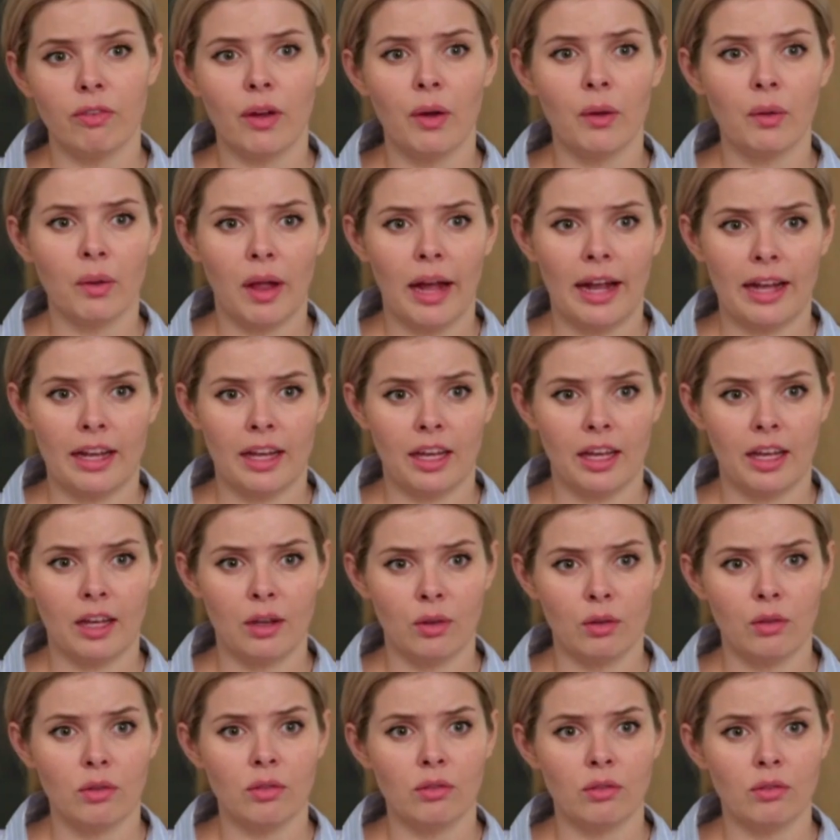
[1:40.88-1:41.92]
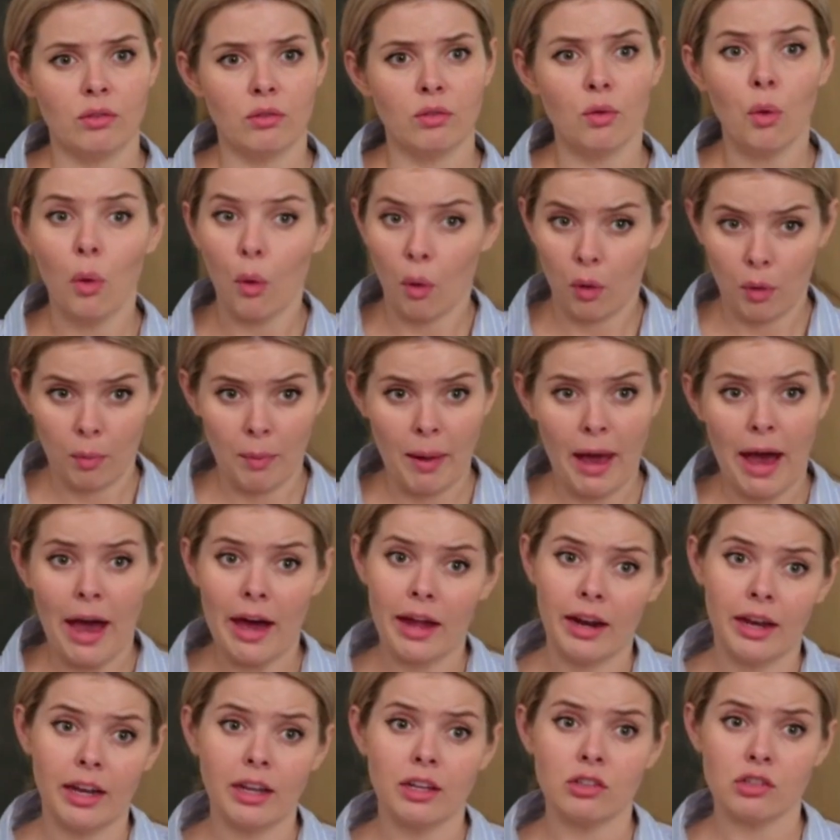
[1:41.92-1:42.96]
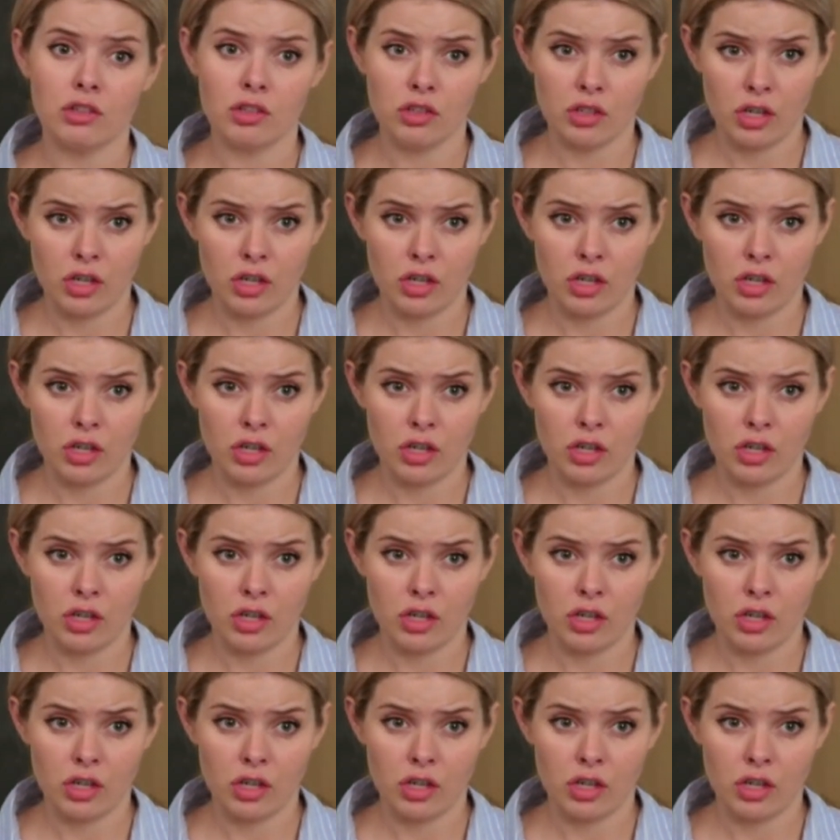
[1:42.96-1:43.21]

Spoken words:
felt like he could talk about it and